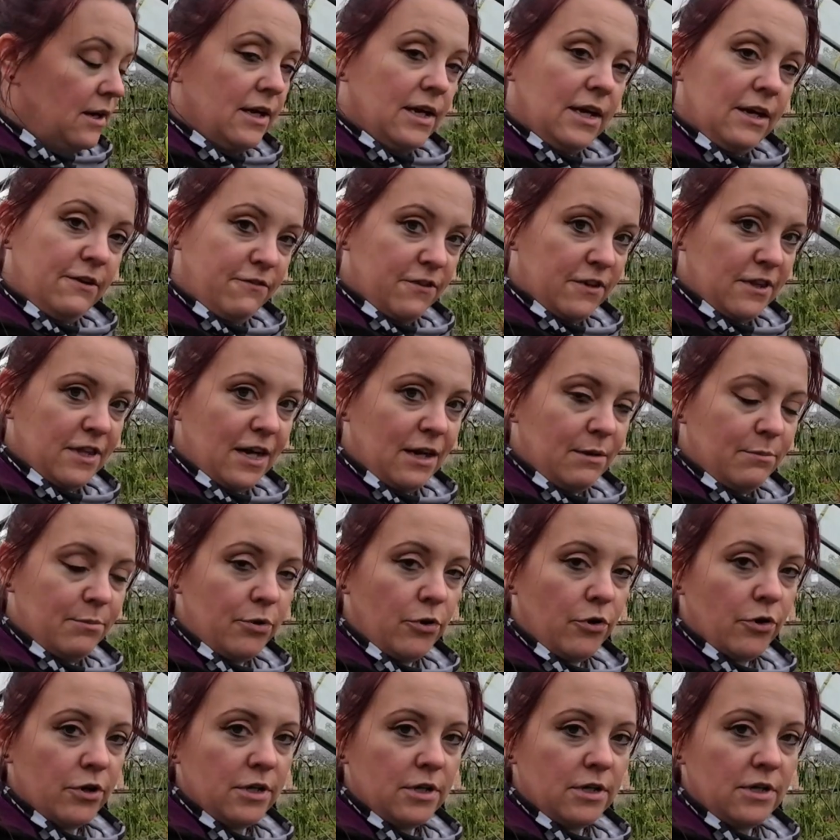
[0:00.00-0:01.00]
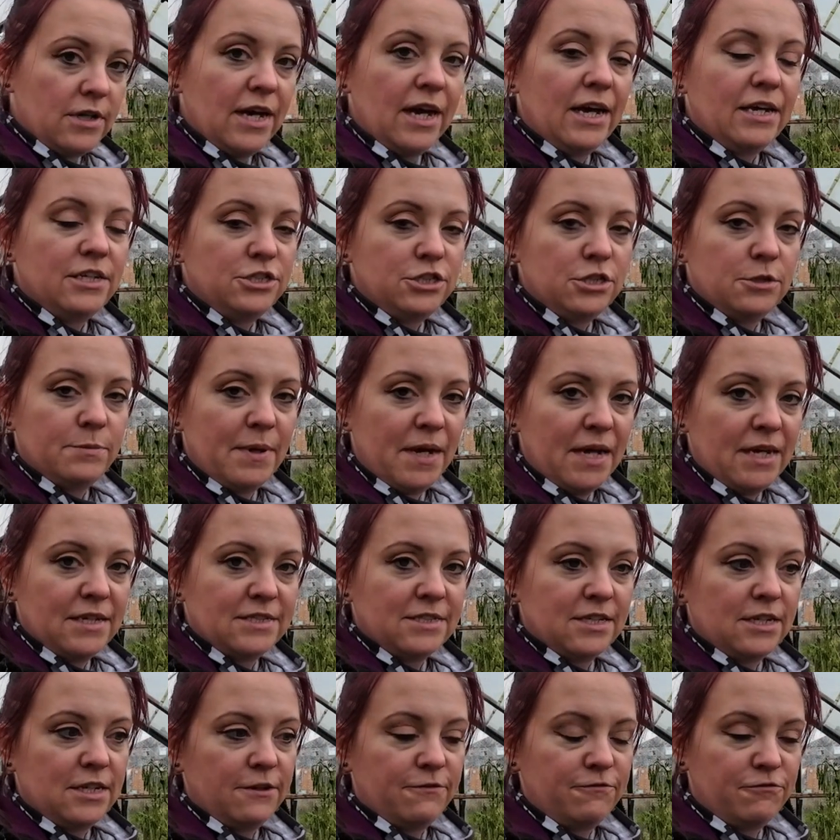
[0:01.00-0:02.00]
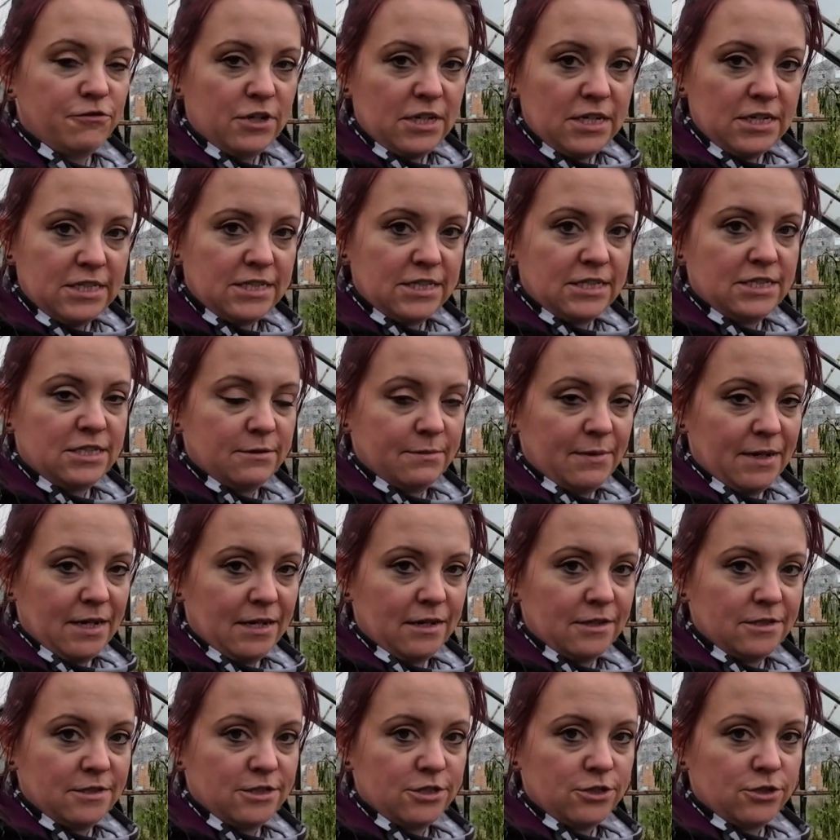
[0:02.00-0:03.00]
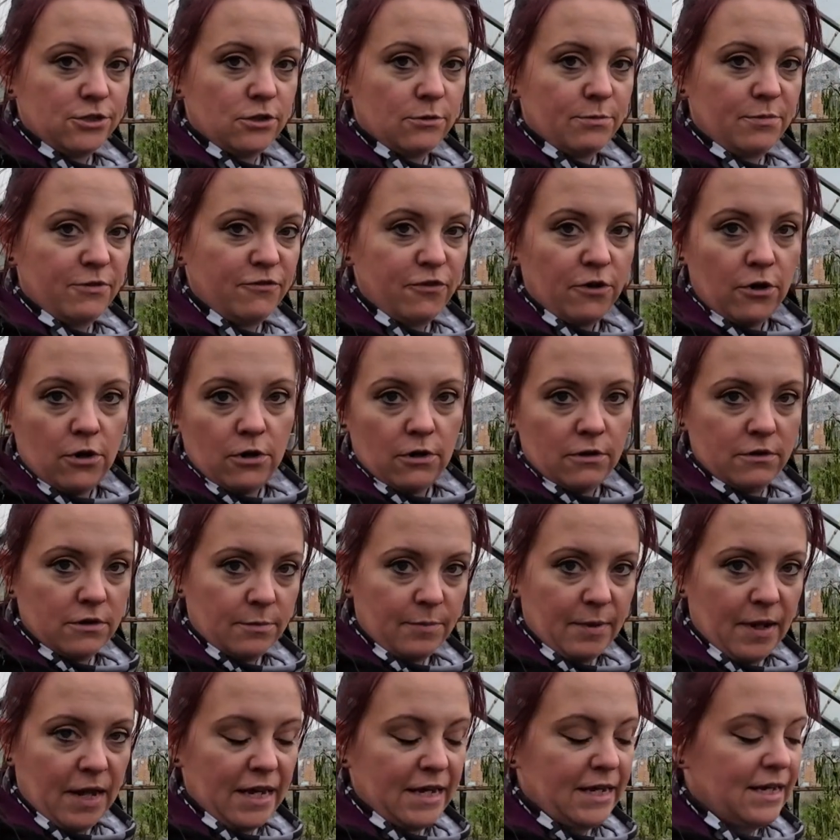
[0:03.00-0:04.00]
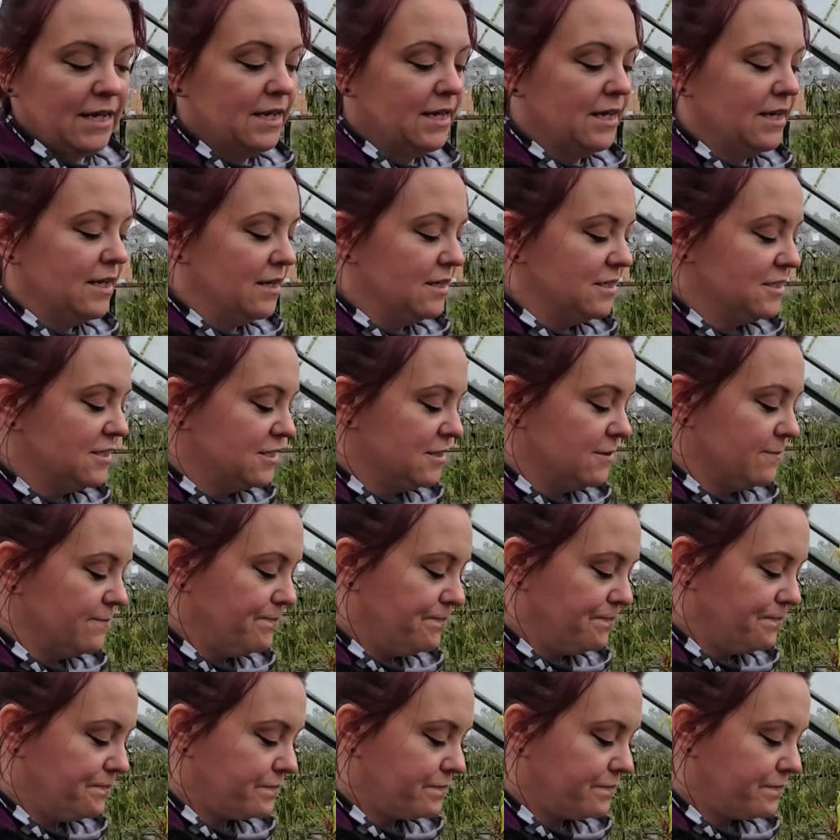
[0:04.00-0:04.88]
if at that point you hedge your bets and you freeze your tomato before the blight hits,